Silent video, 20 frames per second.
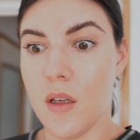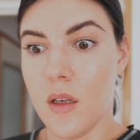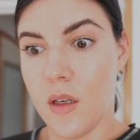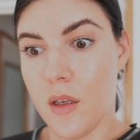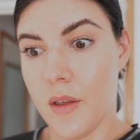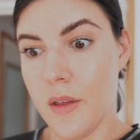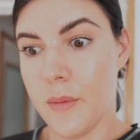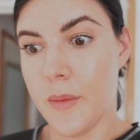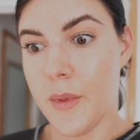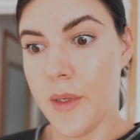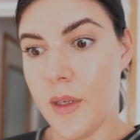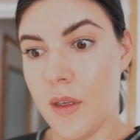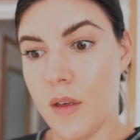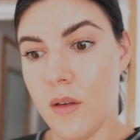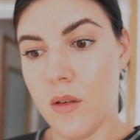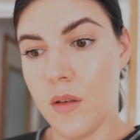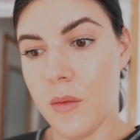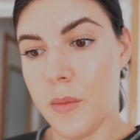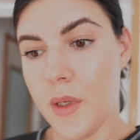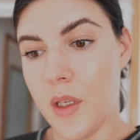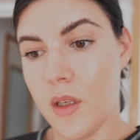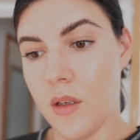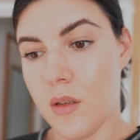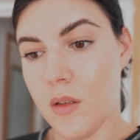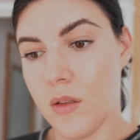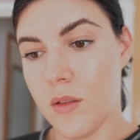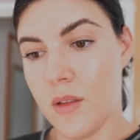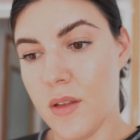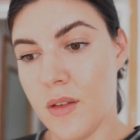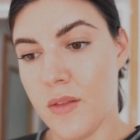I may or may
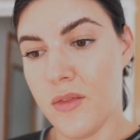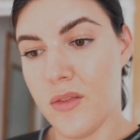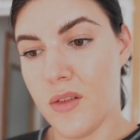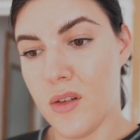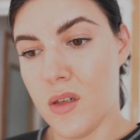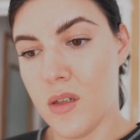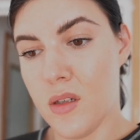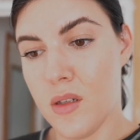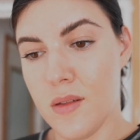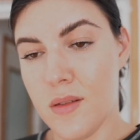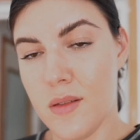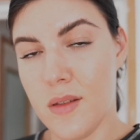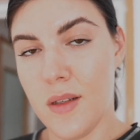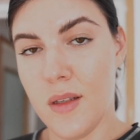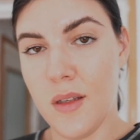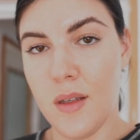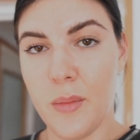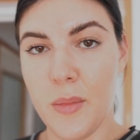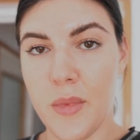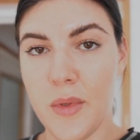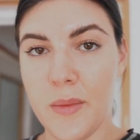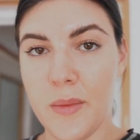not have fallen asleep.